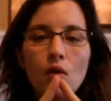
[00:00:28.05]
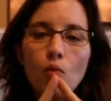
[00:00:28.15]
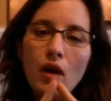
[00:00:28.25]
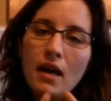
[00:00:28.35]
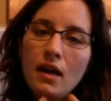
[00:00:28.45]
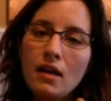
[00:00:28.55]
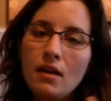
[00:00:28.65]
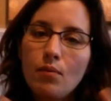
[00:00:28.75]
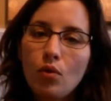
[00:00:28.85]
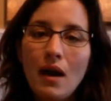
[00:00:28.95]
When
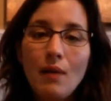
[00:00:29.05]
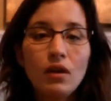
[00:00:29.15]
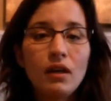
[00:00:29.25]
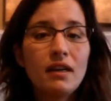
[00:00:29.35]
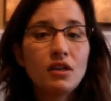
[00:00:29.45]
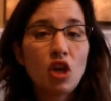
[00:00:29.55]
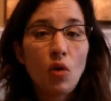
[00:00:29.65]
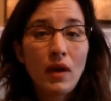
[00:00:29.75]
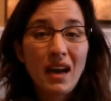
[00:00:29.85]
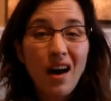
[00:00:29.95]
the parabola is
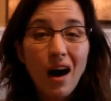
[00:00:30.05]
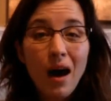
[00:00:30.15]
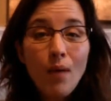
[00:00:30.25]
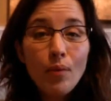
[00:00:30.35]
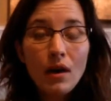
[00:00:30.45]
going up,